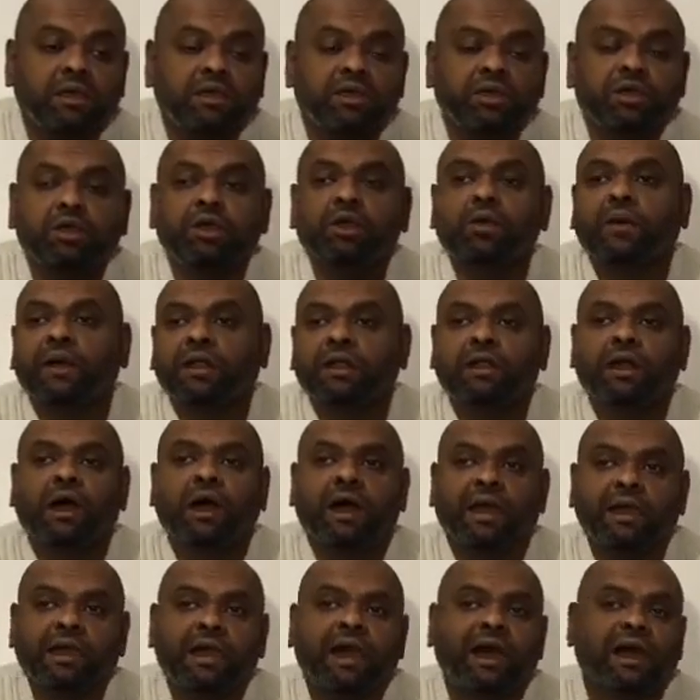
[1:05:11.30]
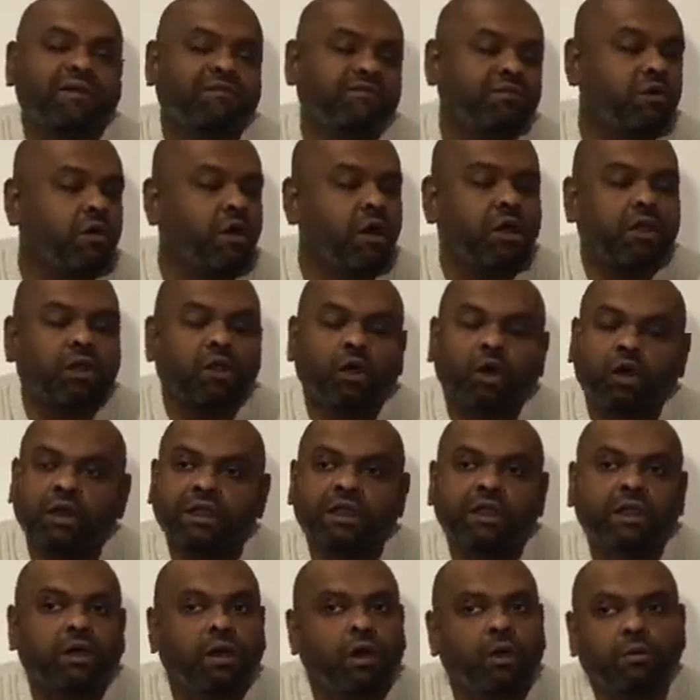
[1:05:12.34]
you and I have got a lot in
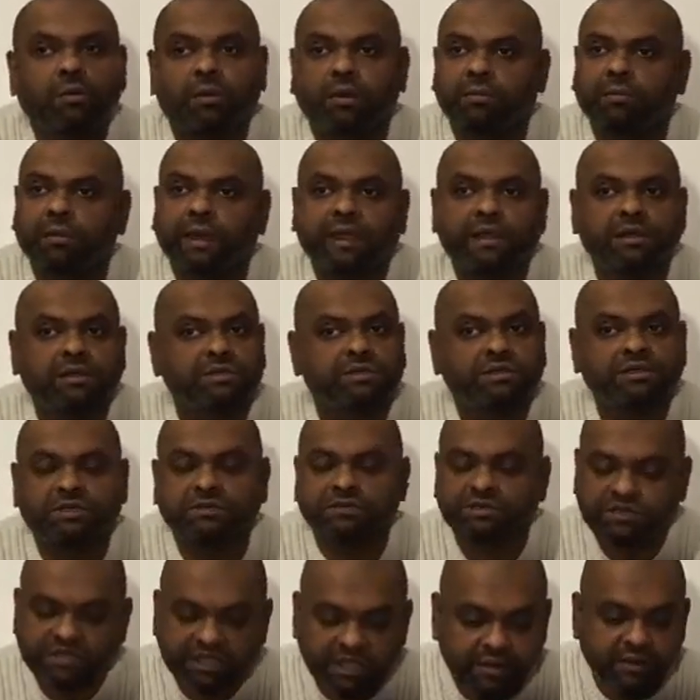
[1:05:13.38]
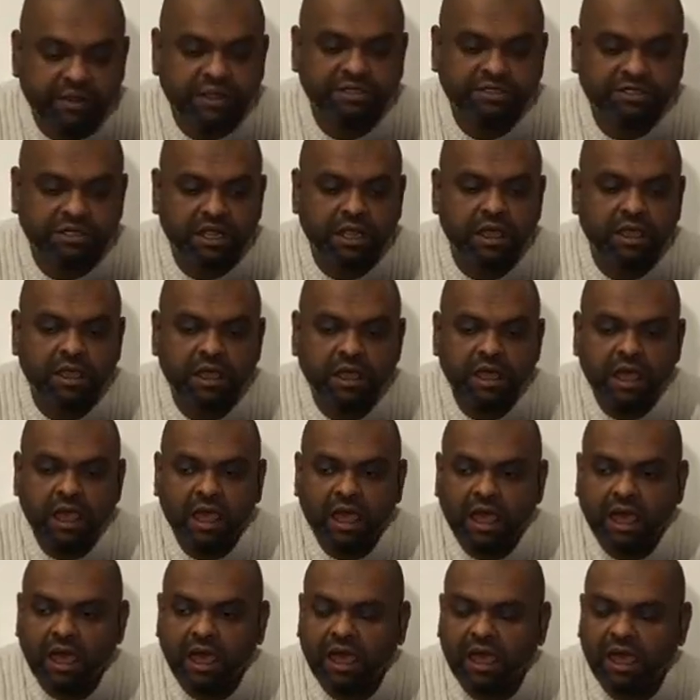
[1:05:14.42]
common, mate. Seriously.
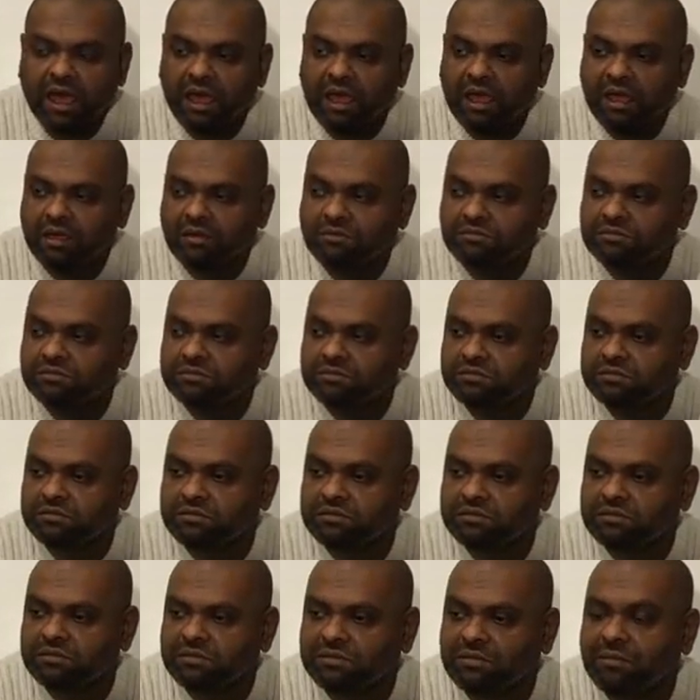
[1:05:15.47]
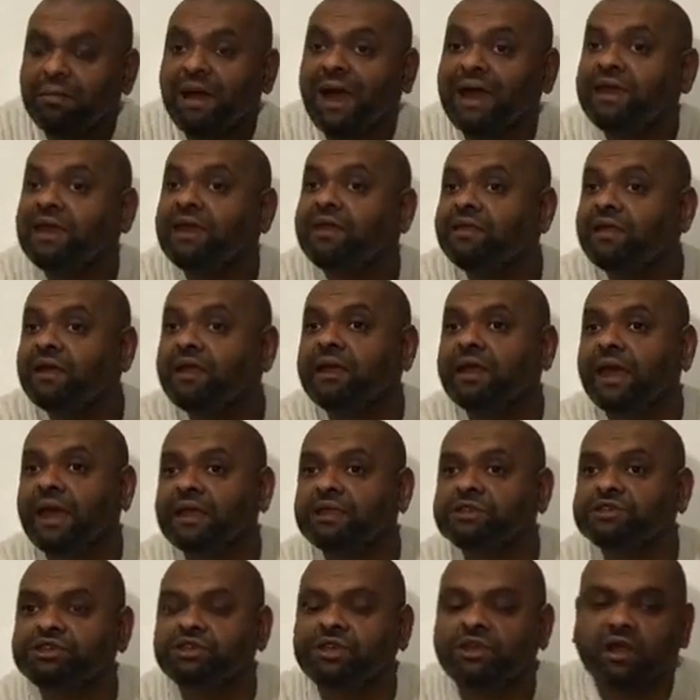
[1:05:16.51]
Back in the
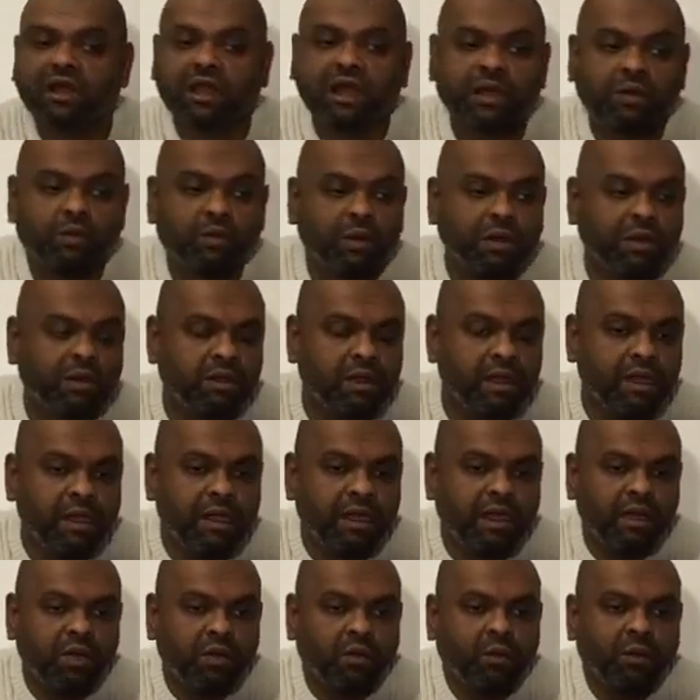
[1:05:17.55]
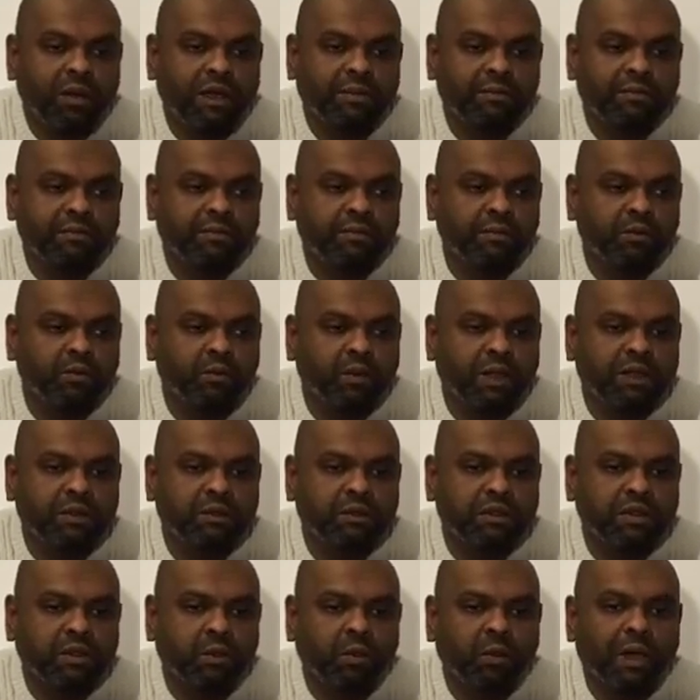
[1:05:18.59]
days, you know, like when
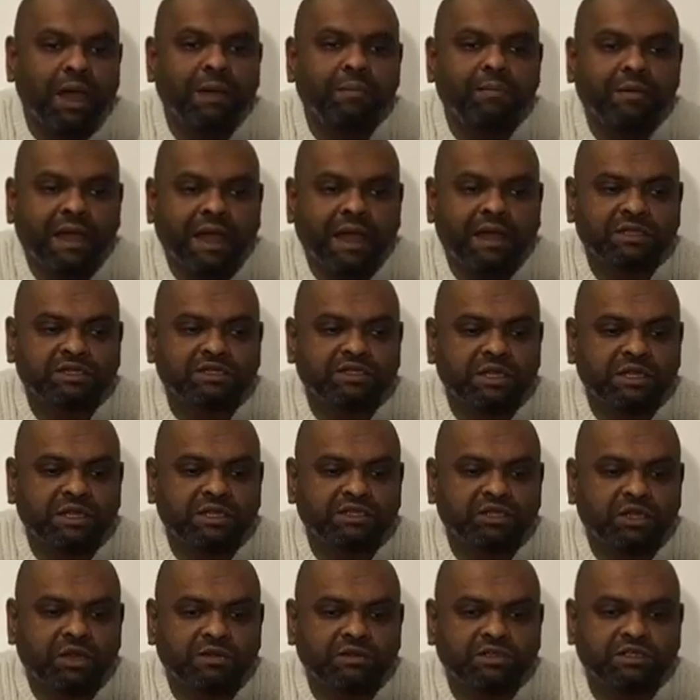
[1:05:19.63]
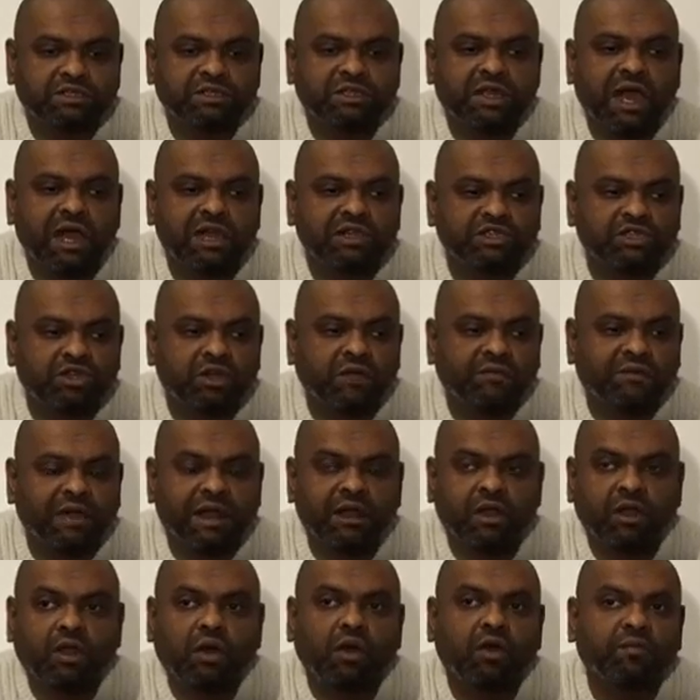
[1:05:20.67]
the web actually sort of started off and
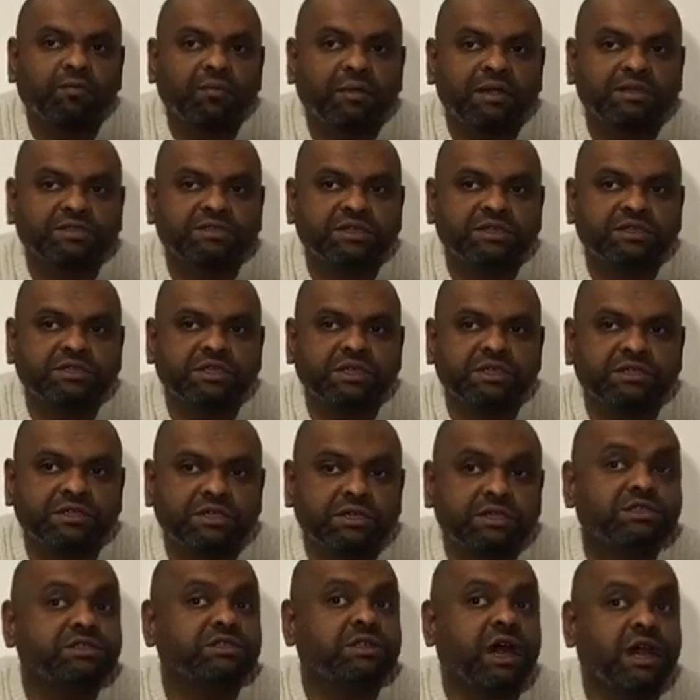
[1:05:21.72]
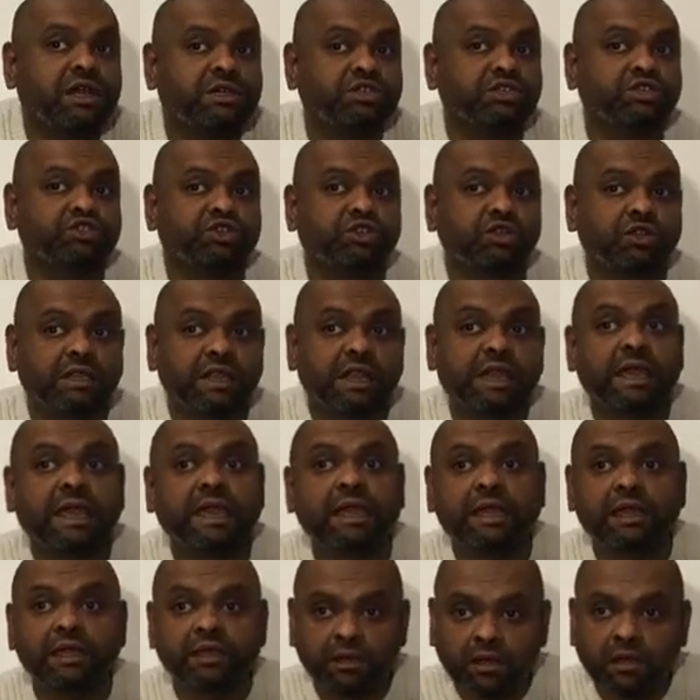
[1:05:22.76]
a lot of businesses started to
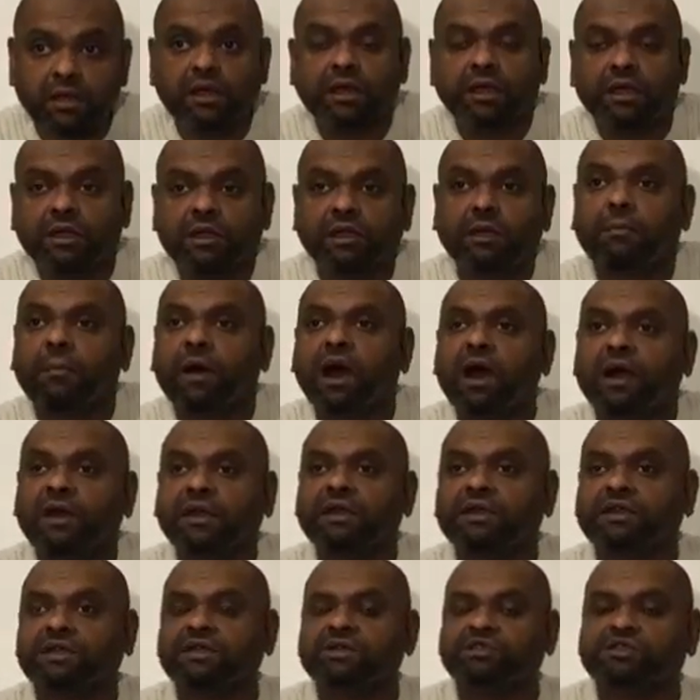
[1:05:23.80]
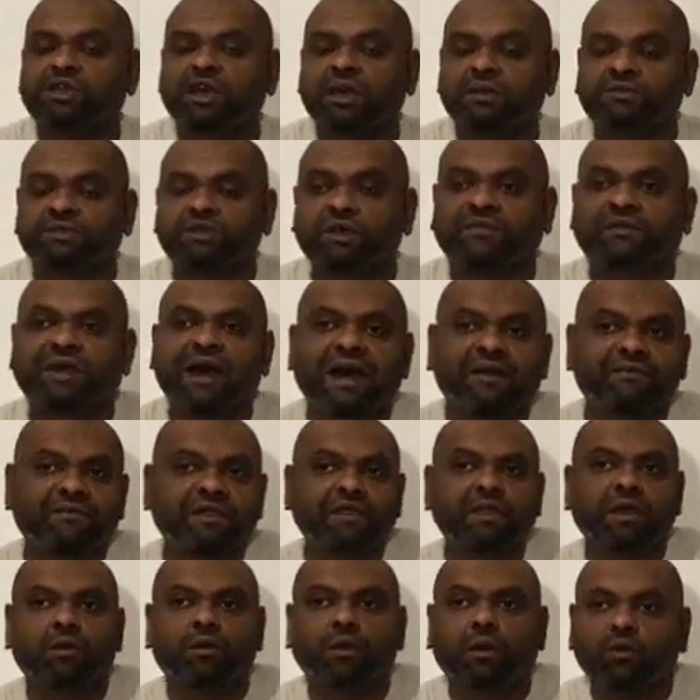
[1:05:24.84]
lead the market in terms of having
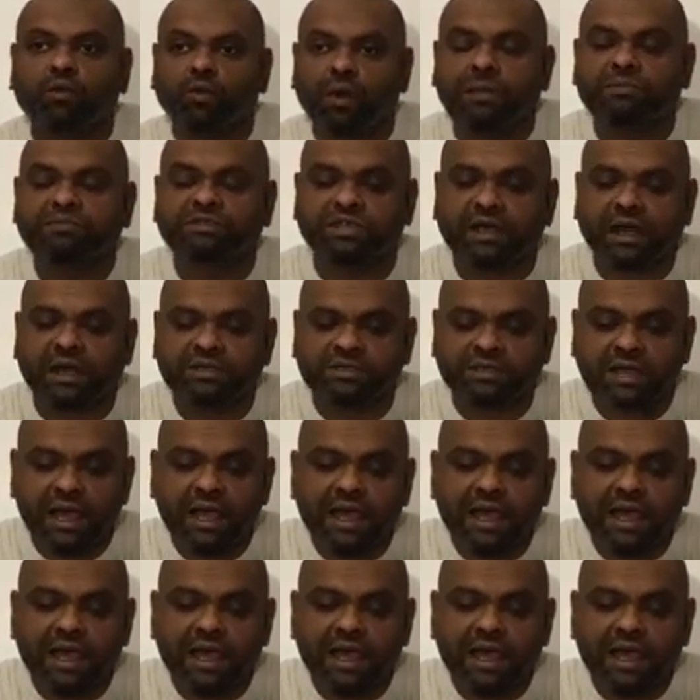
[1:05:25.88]
their own websites,